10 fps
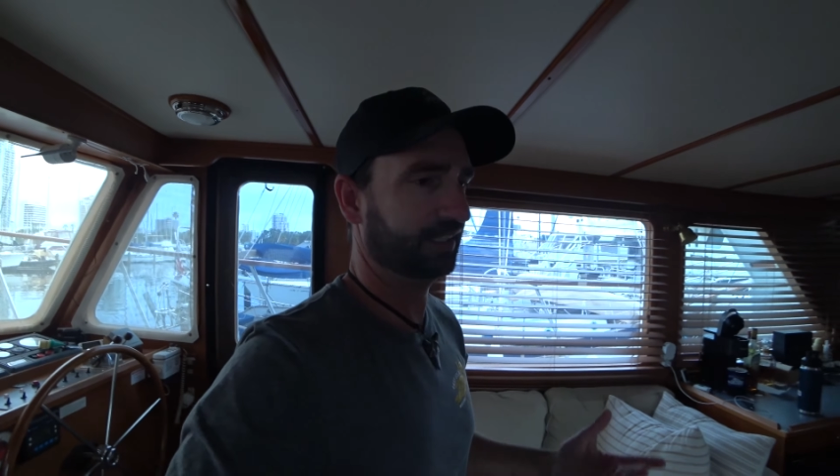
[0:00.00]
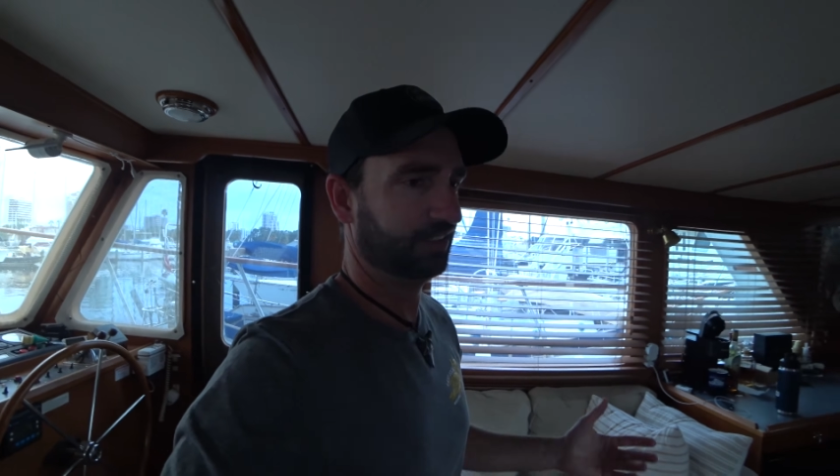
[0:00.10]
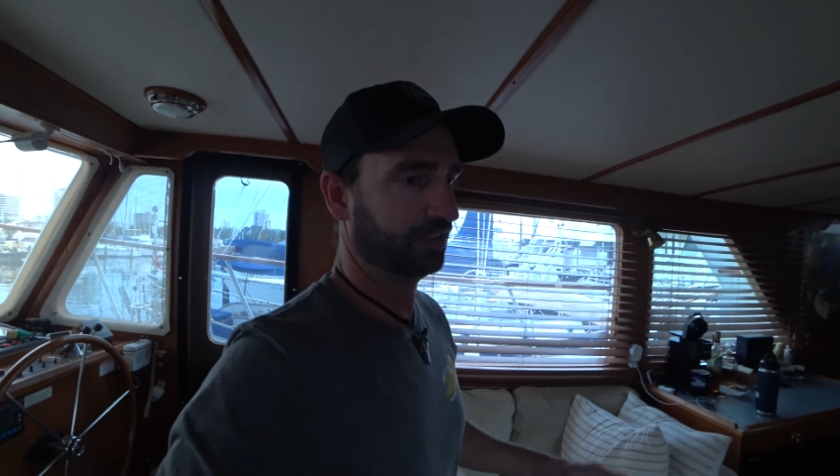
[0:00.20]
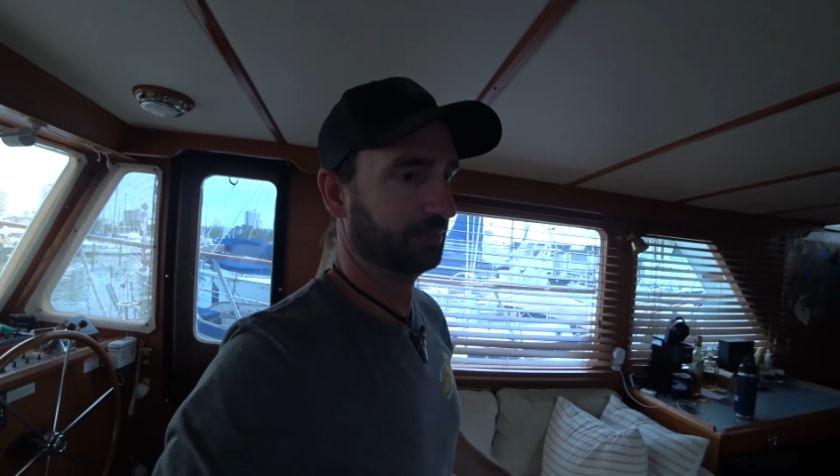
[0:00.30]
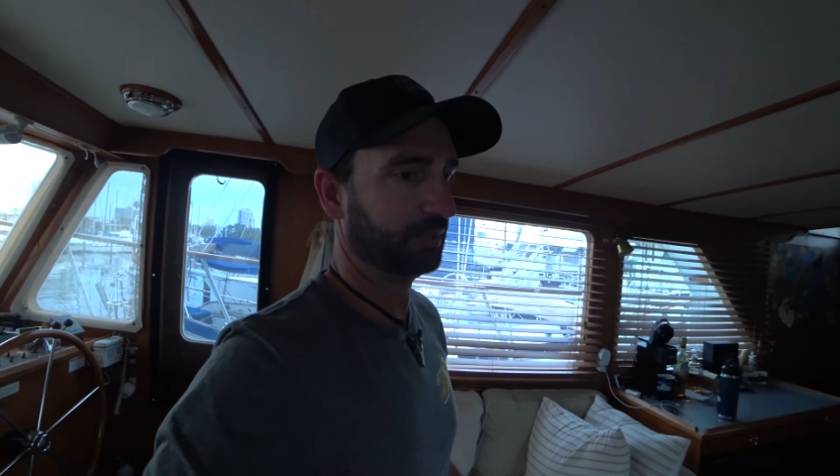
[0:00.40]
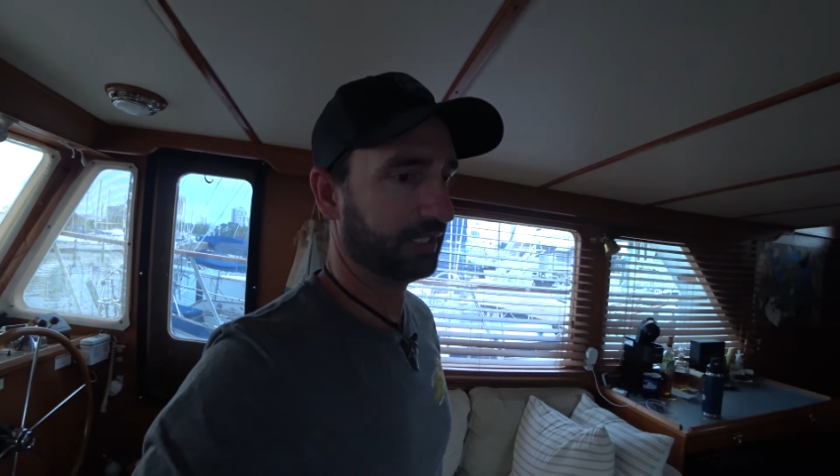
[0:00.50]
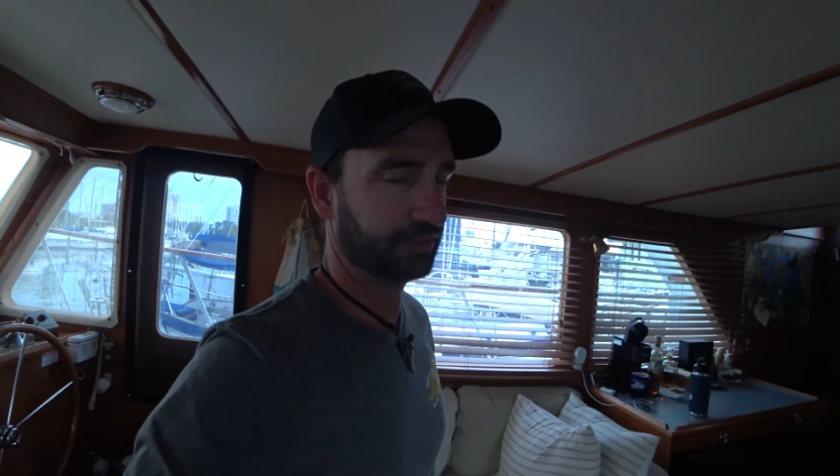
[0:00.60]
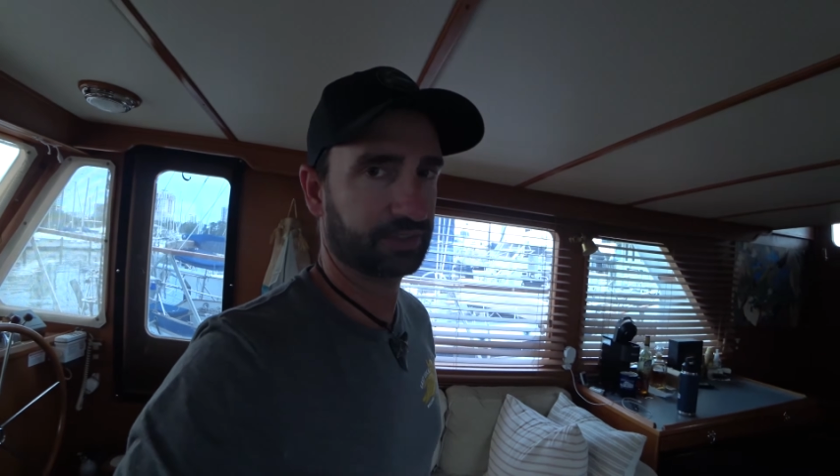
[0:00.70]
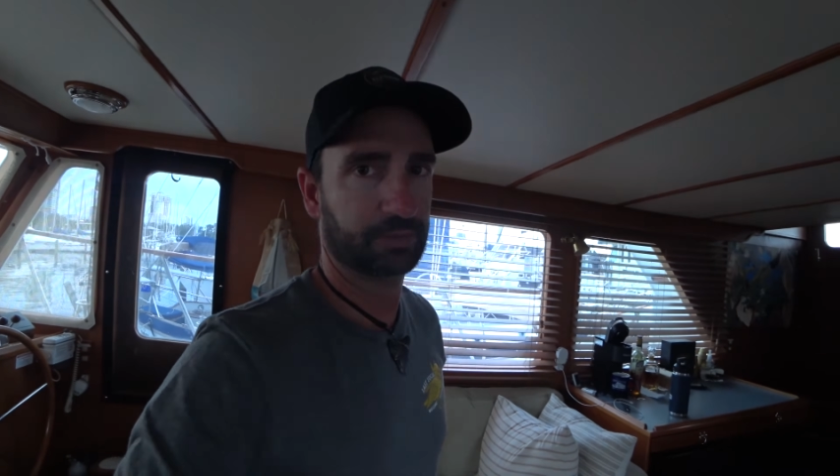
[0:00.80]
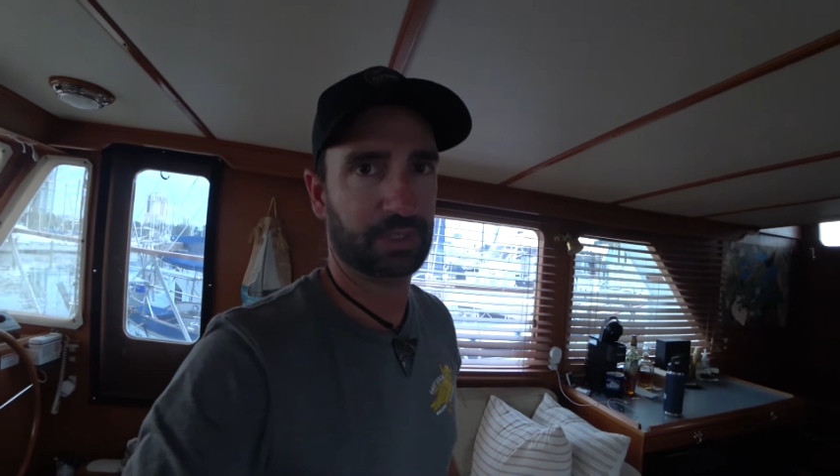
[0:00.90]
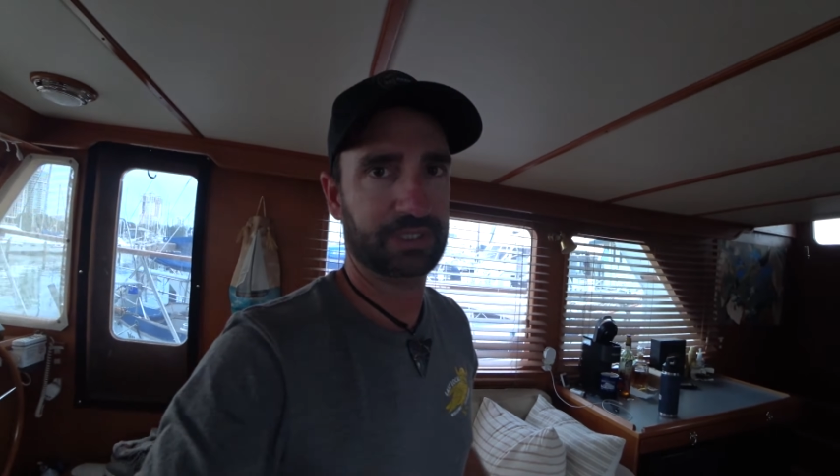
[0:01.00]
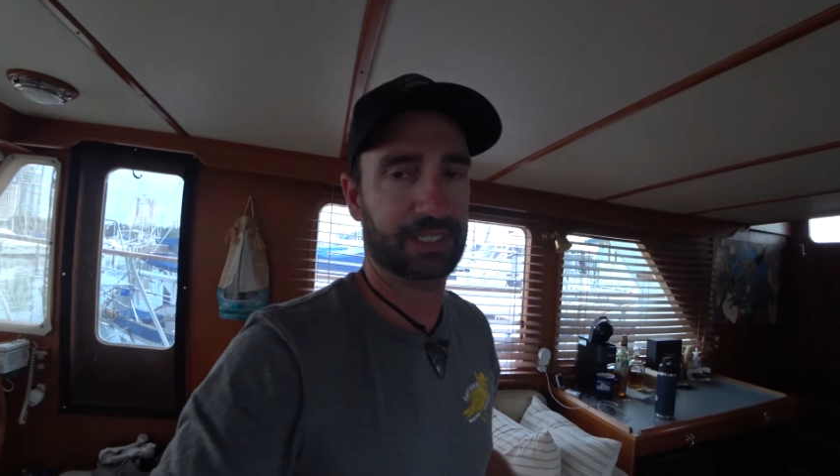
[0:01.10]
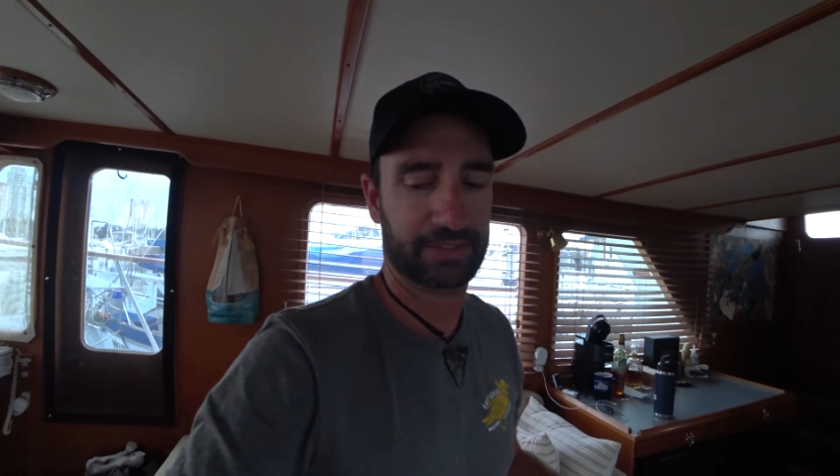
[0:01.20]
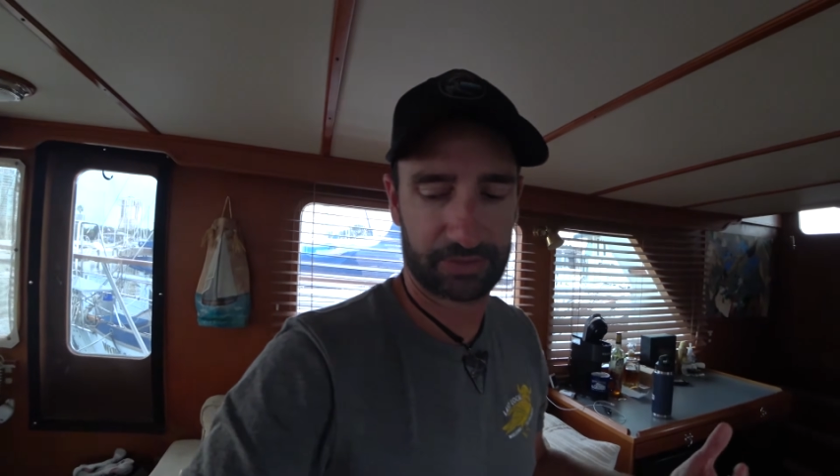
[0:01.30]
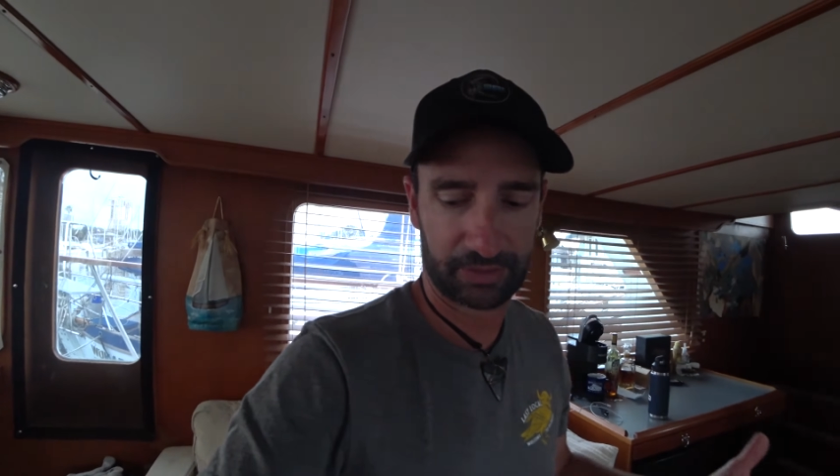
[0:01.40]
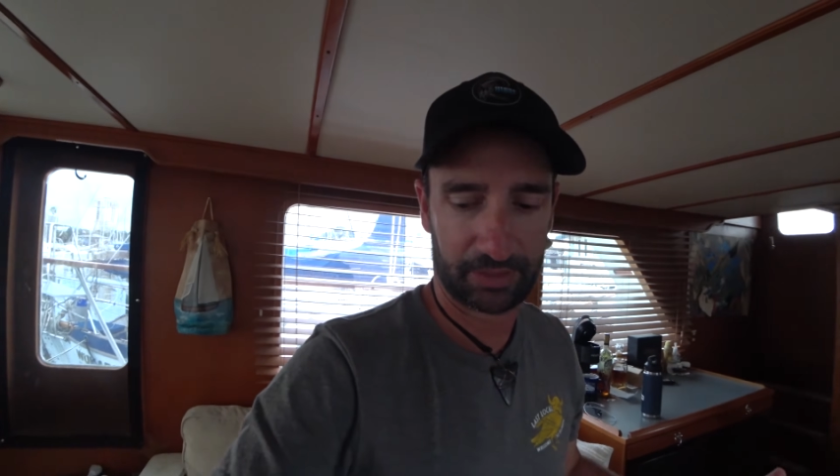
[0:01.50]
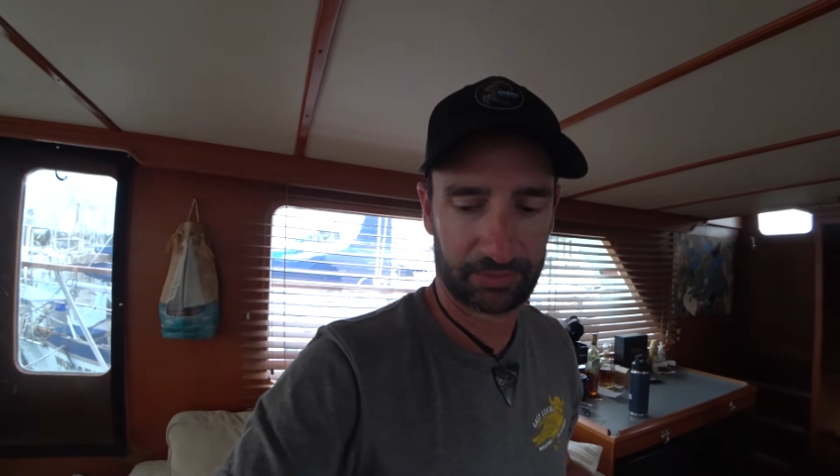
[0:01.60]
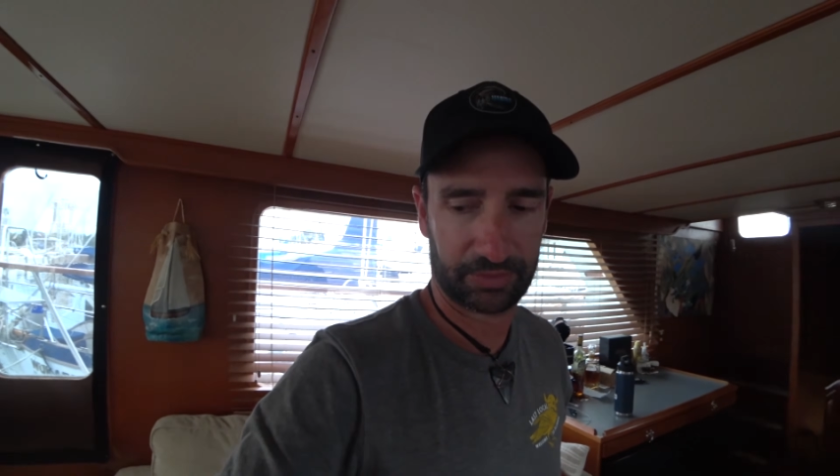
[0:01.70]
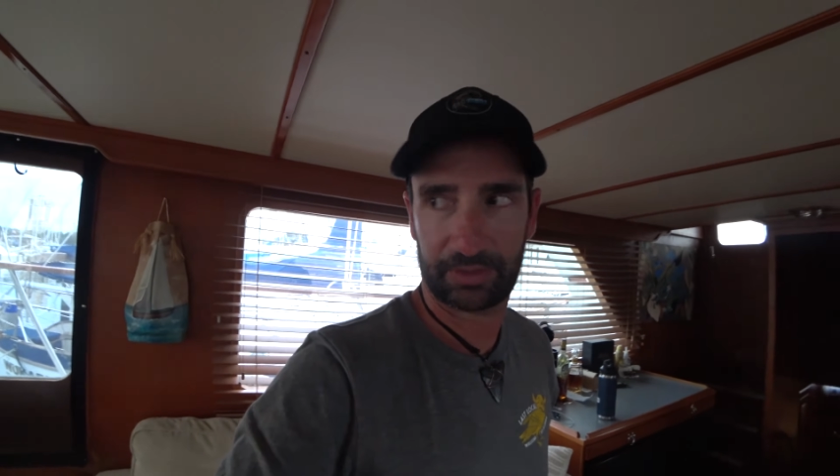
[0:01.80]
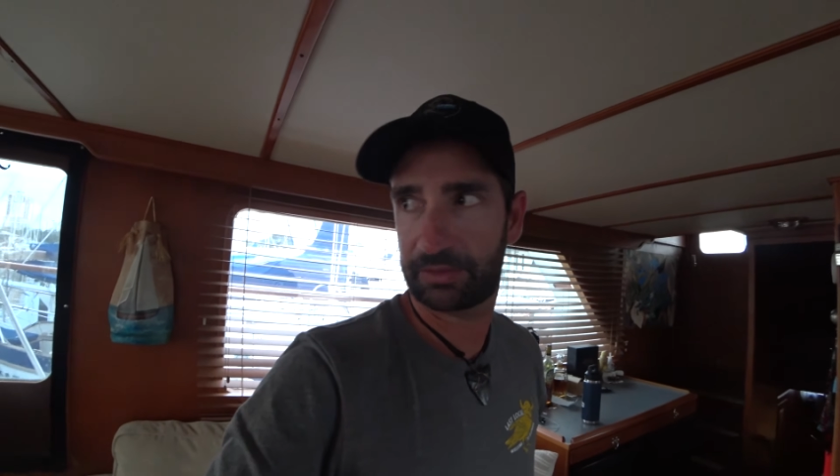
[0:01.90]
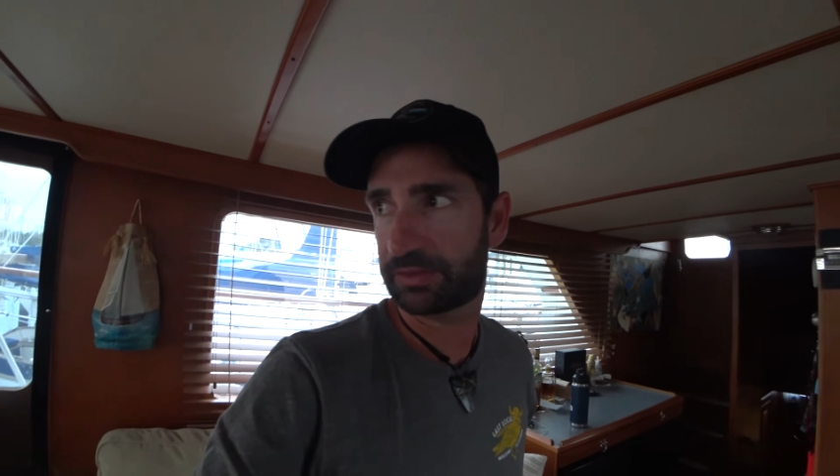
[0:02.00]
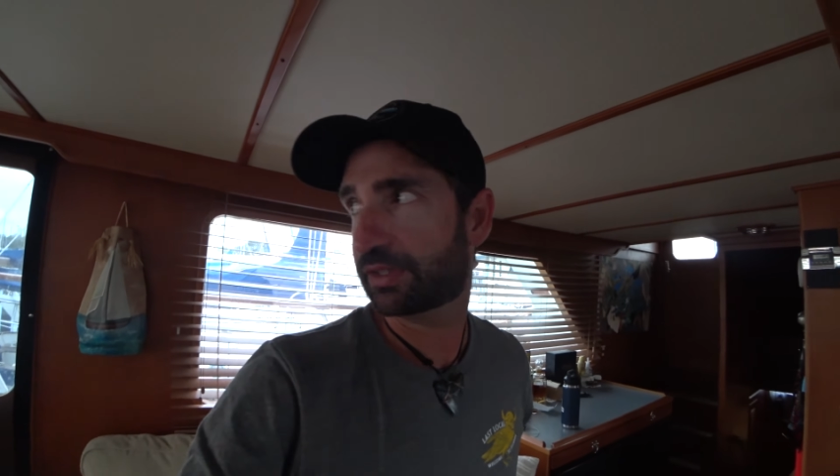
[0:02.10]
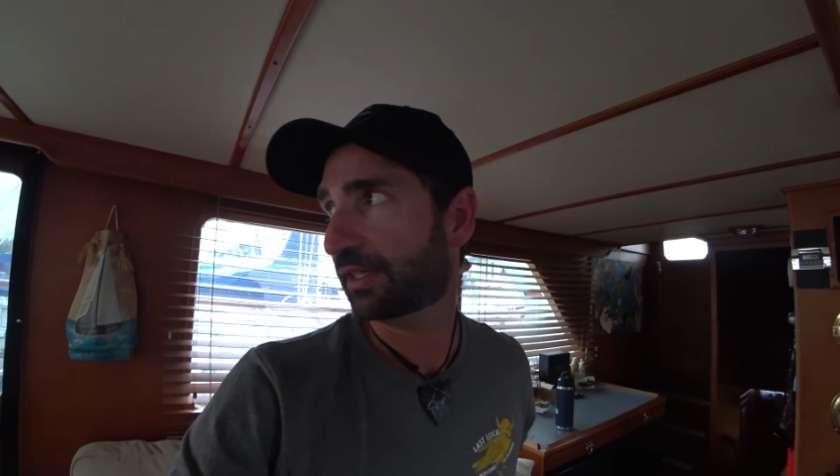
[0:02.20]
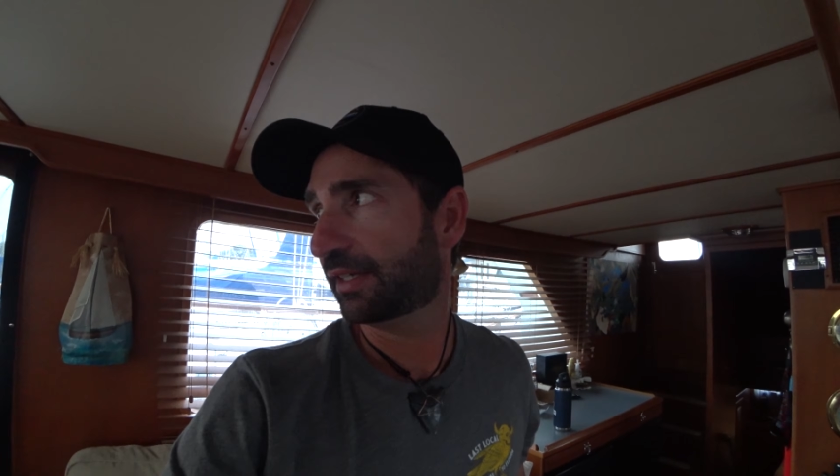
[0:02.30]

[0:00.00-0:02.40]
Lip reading: conditioning projects and whatnot. It's good hose to use.